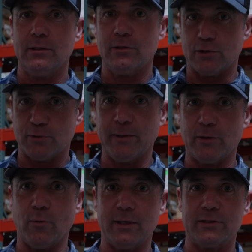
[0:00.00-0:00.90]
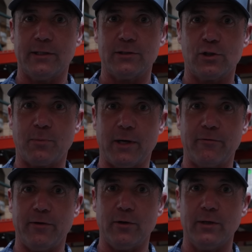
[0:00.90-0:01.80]
to Smith & Wesson in
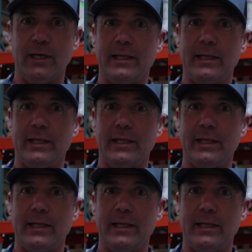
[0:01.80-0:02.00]
Springfield.